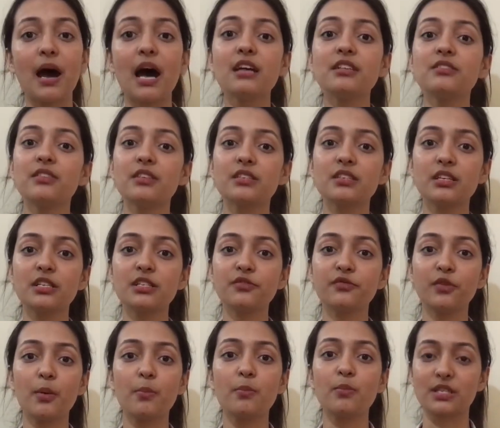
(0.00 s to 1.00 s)
passed results
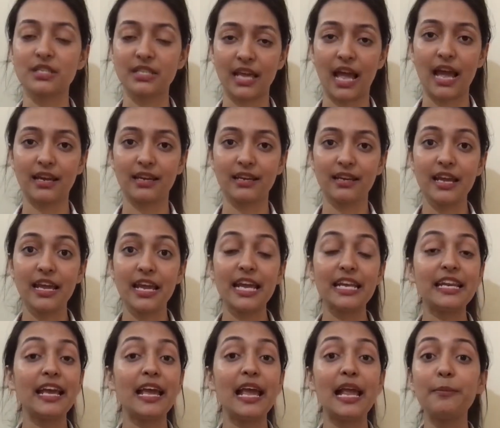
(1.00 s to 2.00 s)
from Muscat.
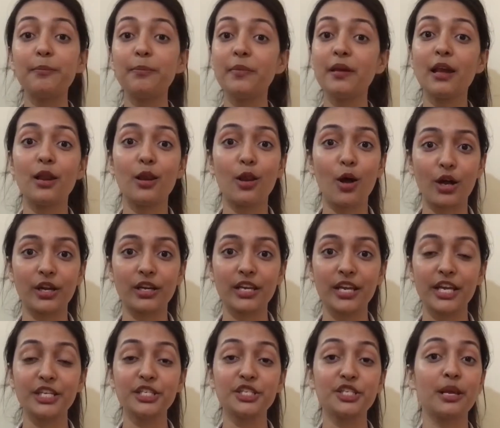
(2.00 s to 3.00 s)
It helped me a lot
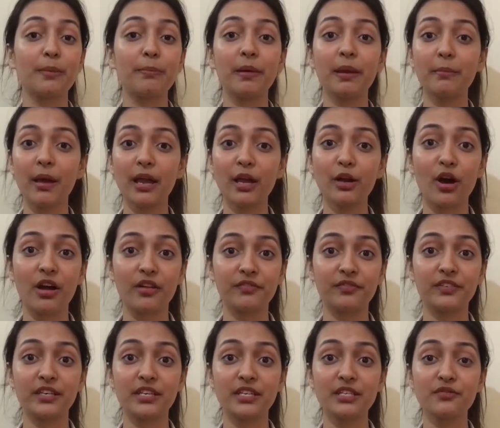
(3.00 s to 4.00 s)
in shaping my
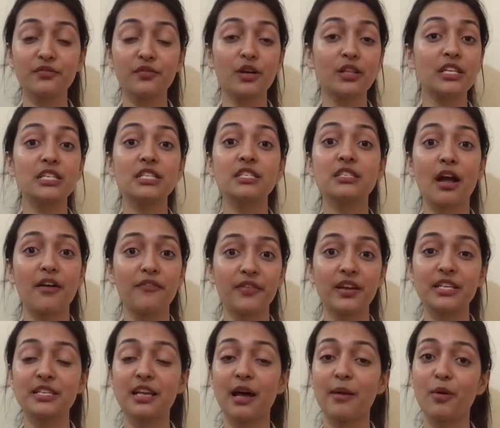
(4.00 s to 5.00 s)
confidence for this tough
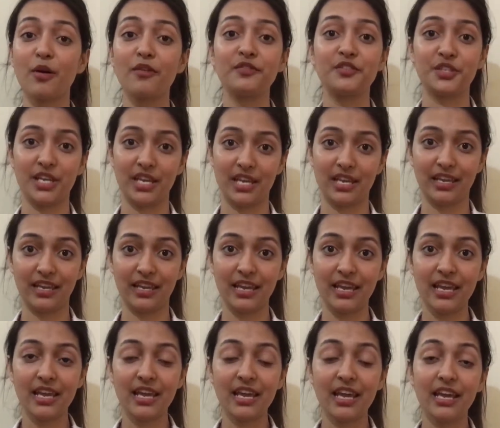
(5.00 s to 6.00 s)
exam of JEE.
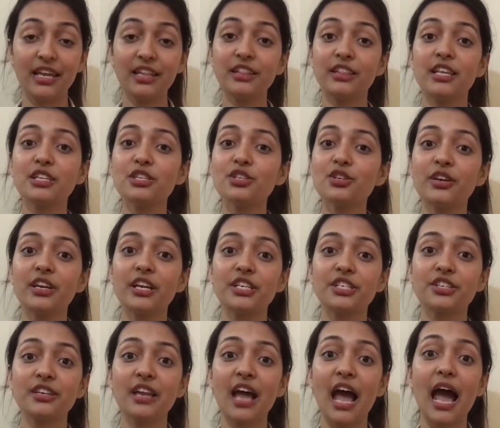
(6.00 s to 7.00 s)
In this
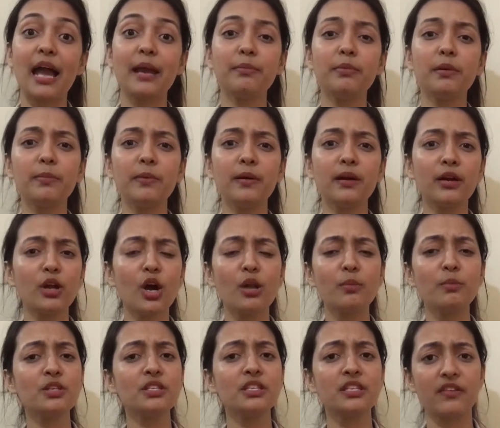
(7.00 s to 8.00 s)
duration, I prepared
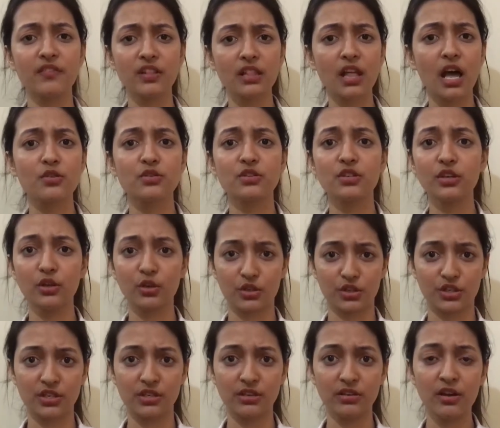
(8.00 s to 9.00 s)
almost 7,000
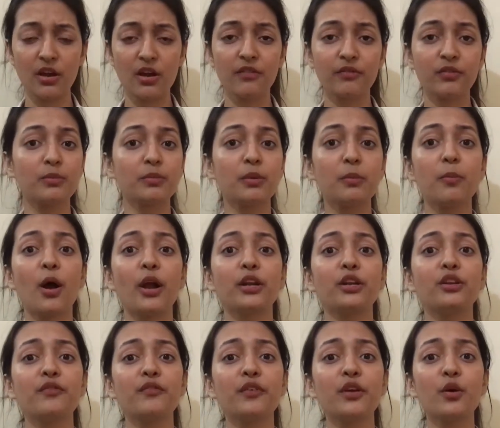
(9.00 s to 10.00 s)
questions from the
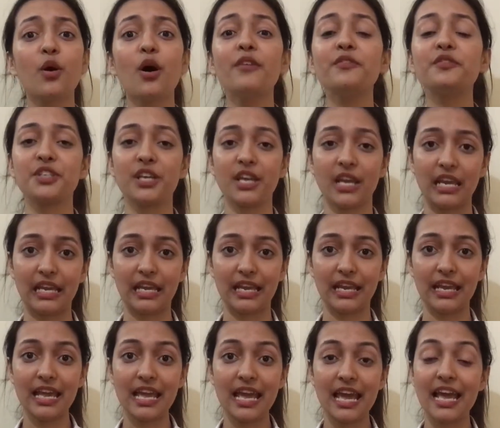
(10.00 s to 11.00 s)
point of view of JEE,
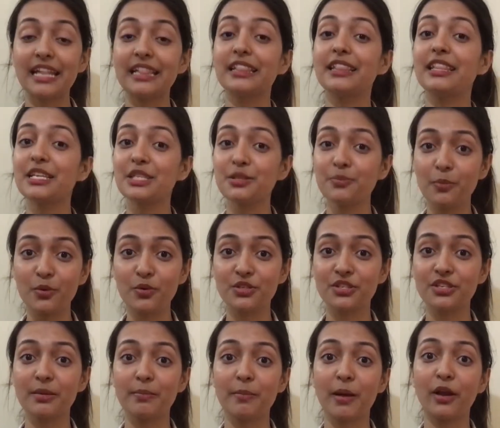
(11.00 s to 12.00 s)
and this
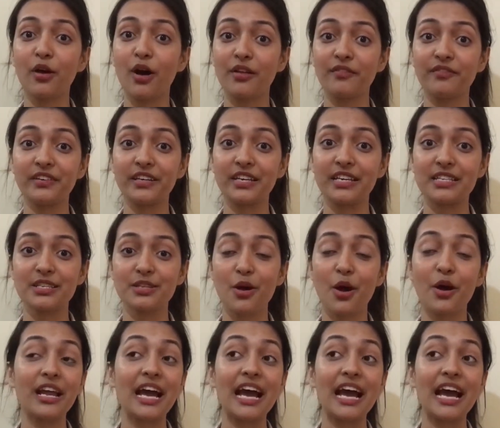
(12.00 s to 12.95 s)
boosted my confidence on